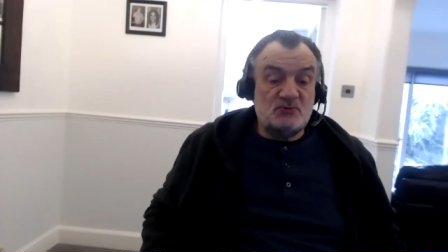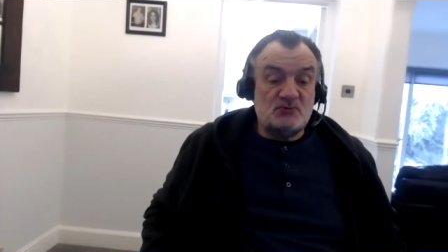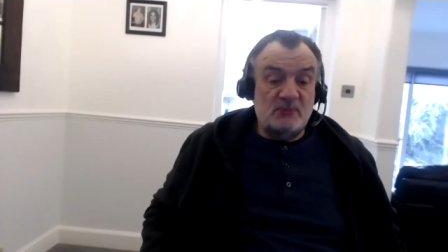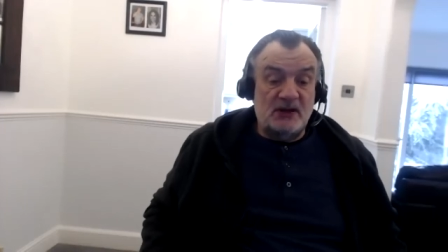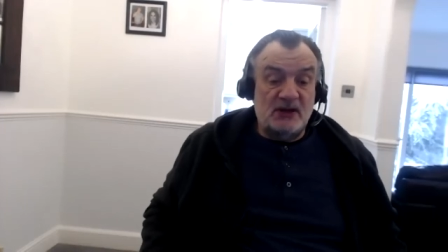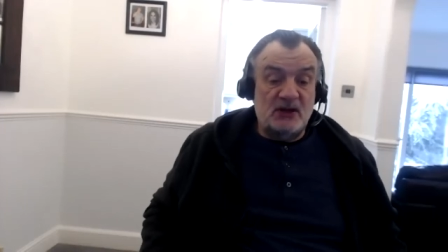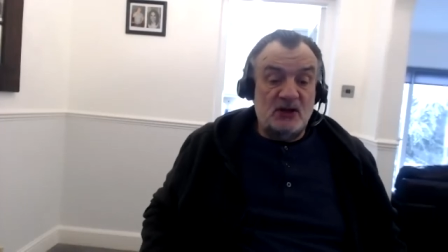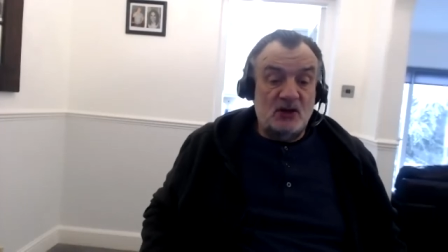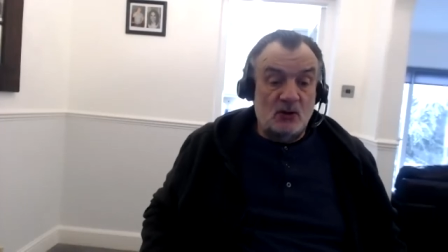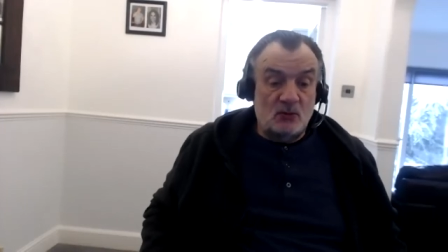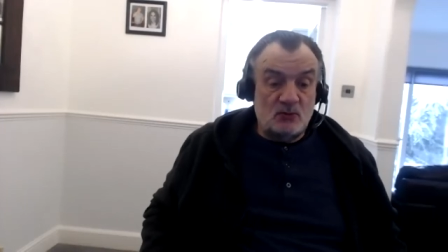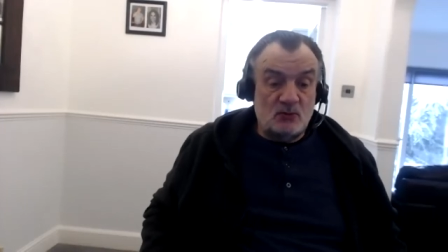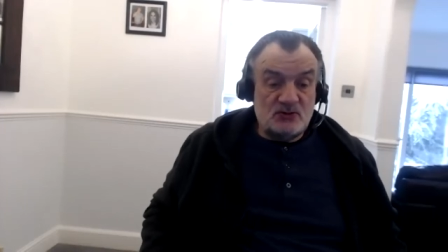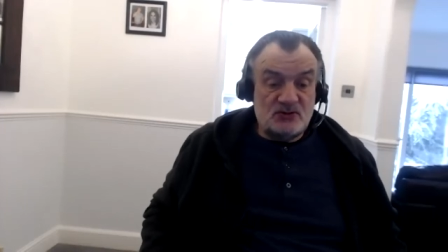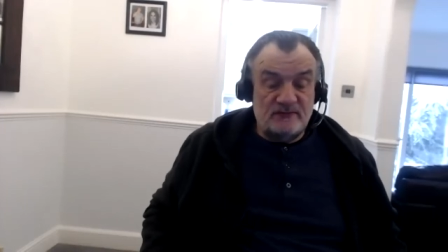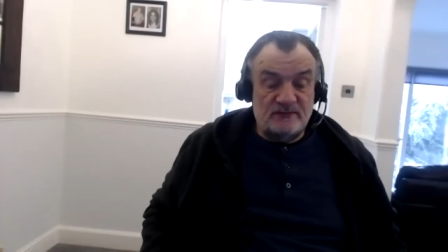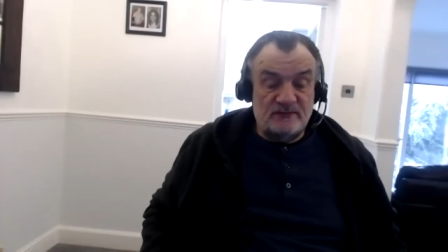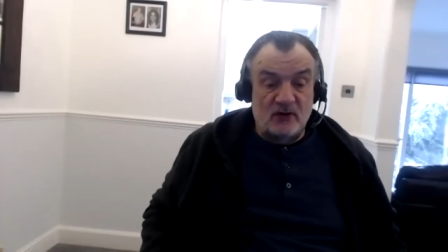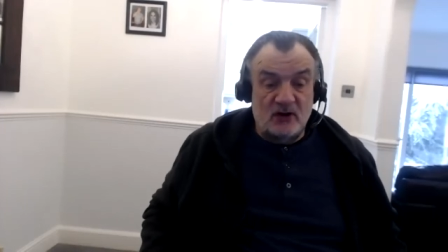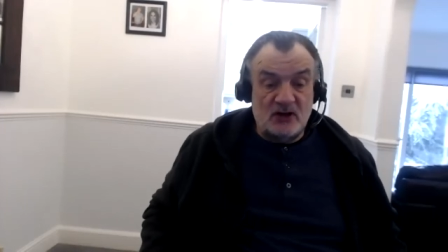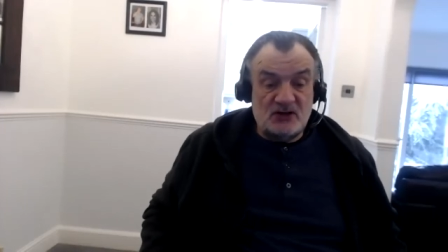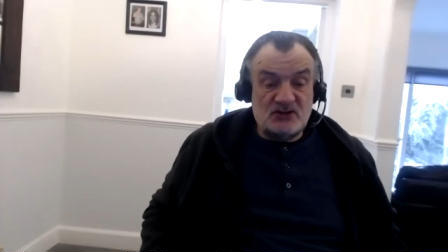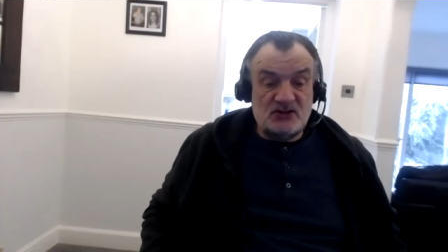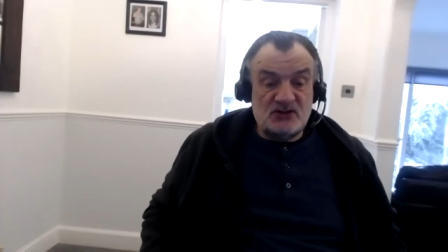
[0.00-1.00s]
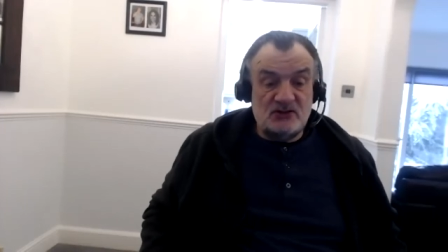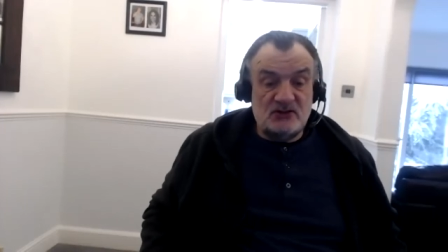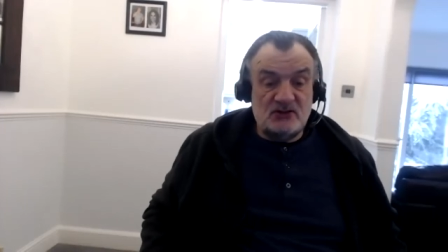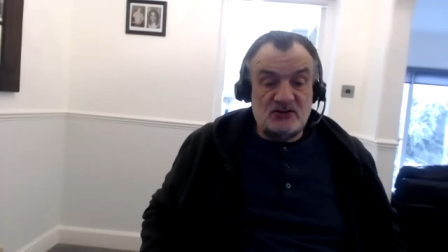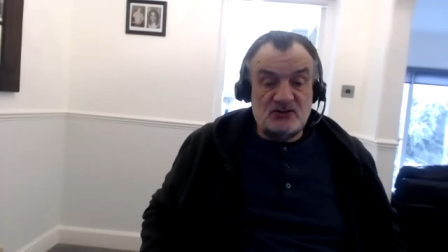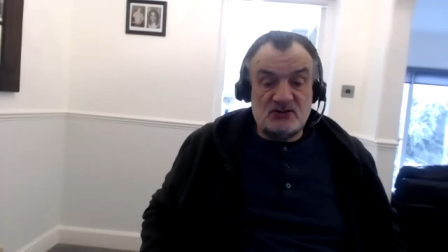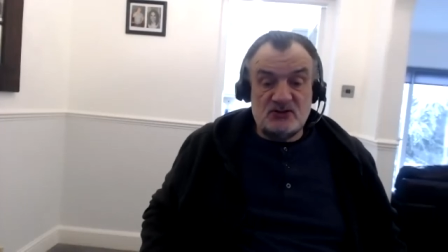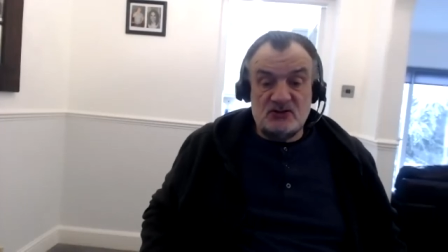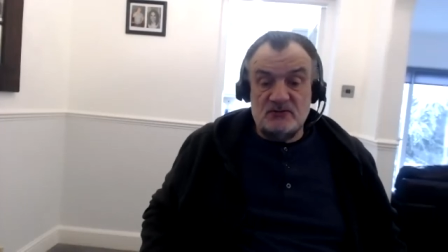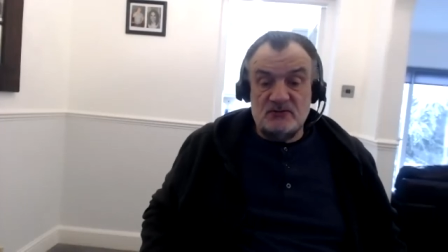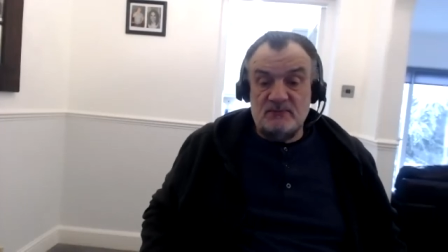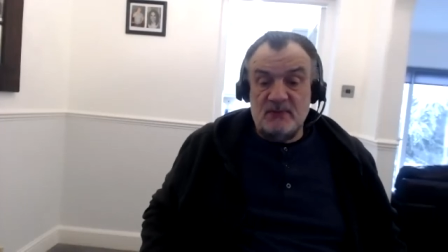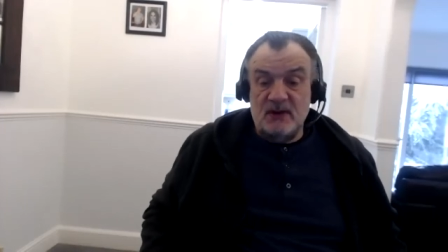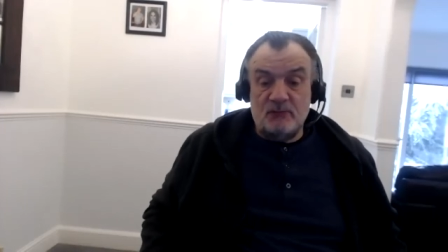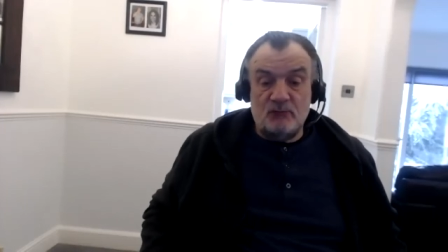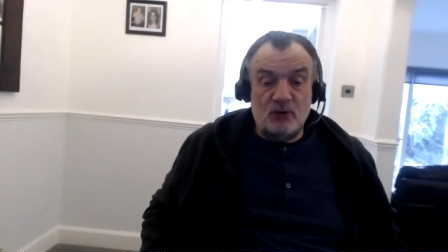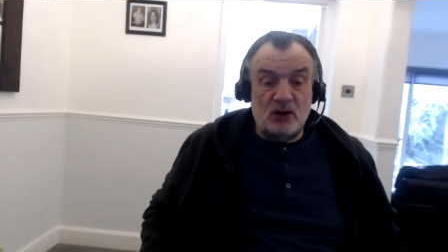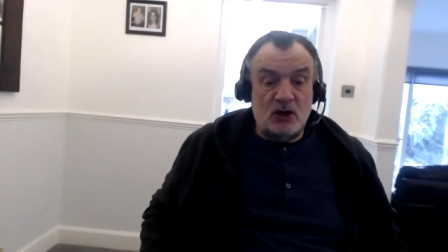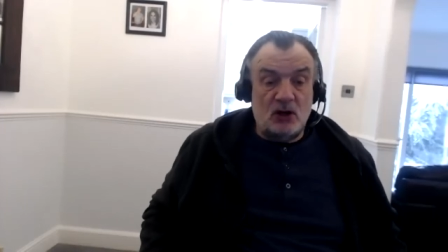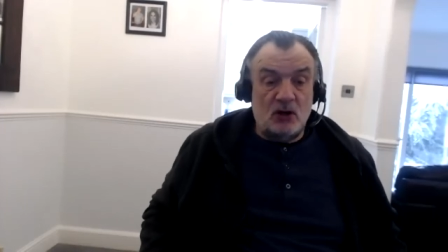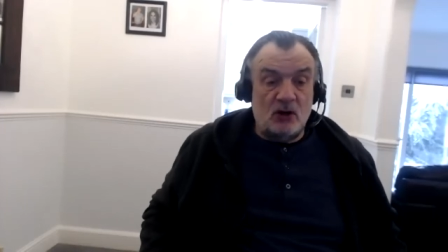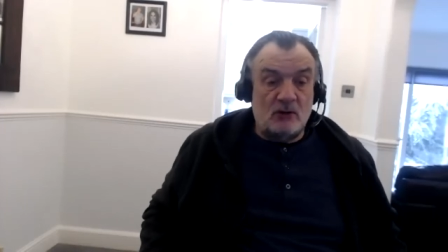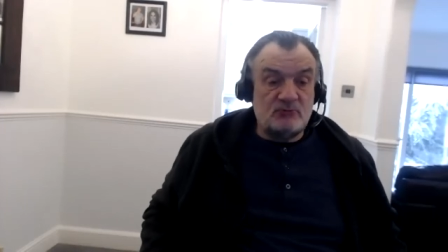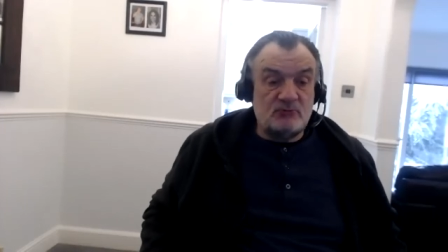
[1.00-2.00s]
me and I was advising as a member
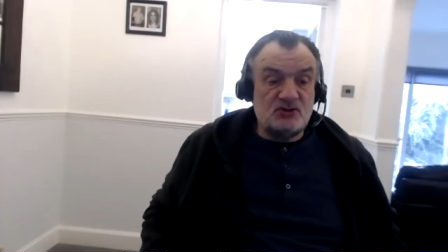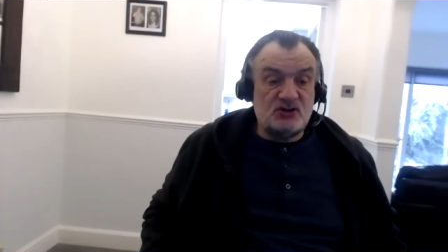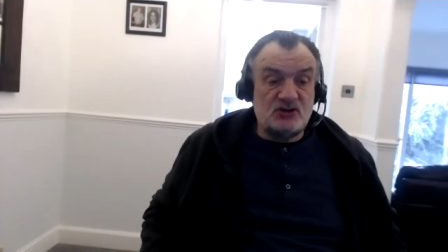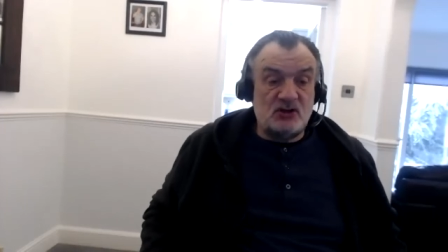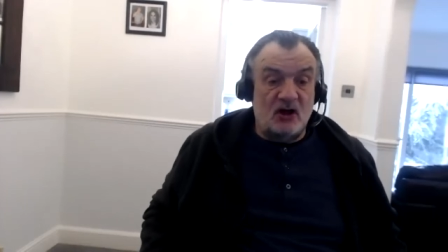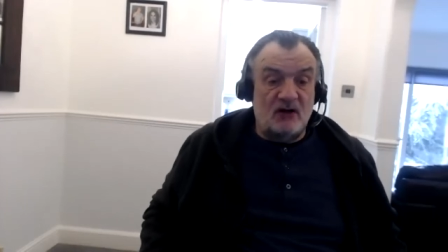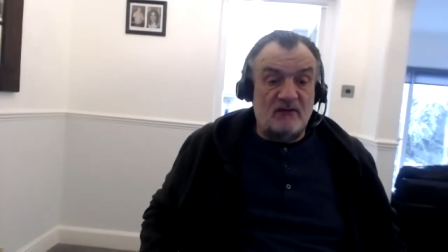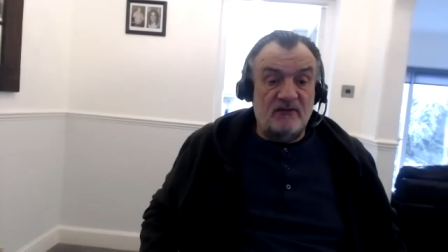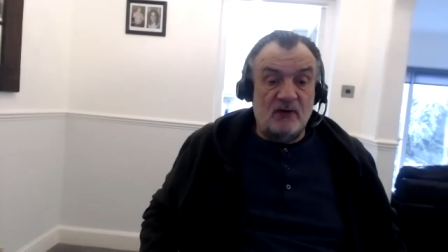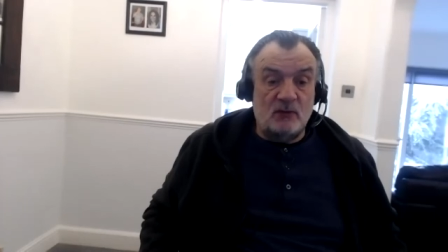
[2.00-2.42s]
of Klopp's staff,